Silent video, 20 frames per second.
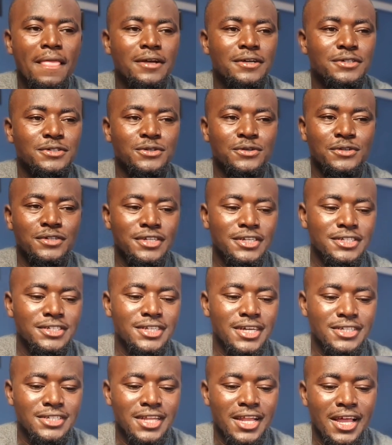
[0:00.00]
So this is
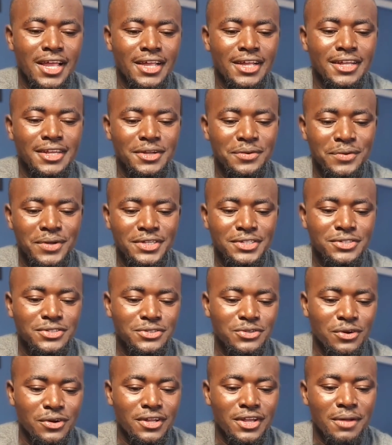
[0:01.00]
just like they were
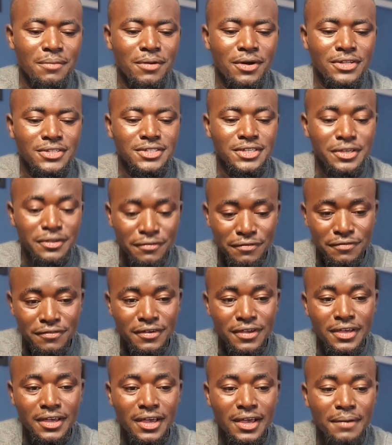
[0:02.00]
talking about if
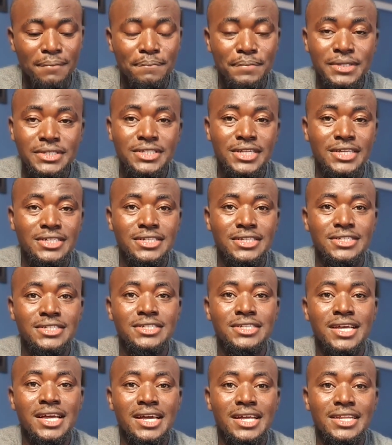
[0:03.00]

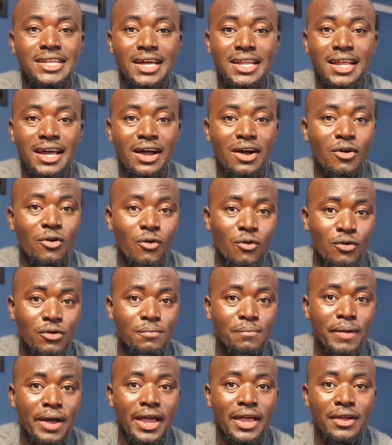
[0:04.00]
businesses that are
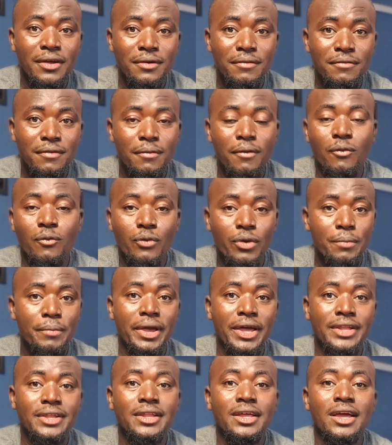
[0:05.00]
owned by
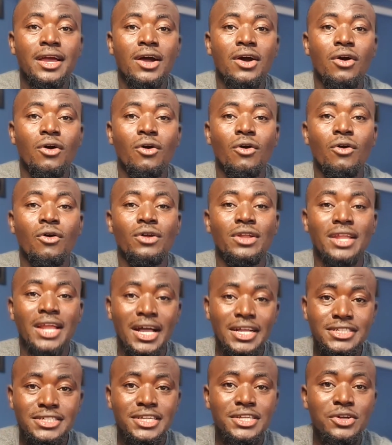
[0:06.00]
women or
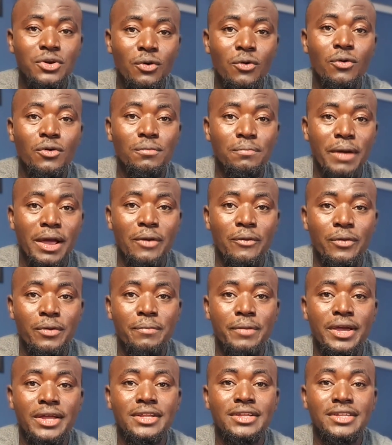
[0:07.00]
largely owned by
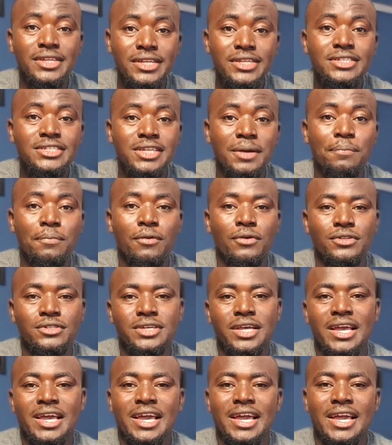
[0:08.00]
women need support,
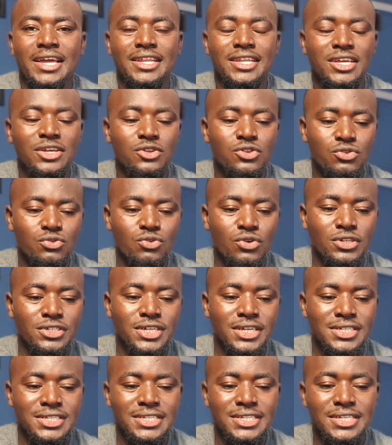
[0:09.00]
and they do not
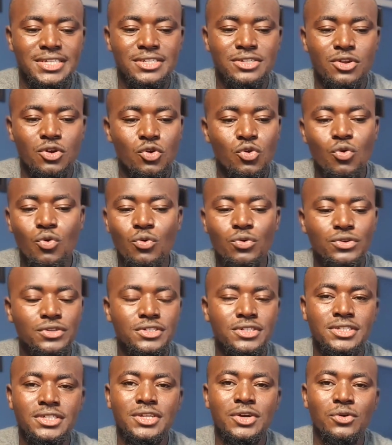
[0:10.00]
just need
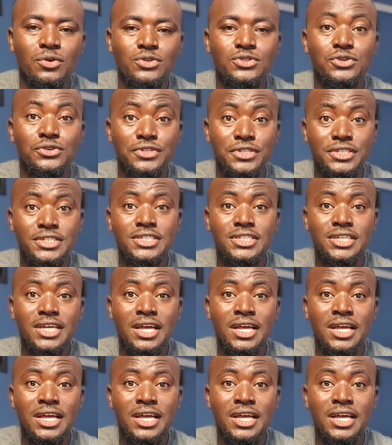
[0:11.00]
loans, they also need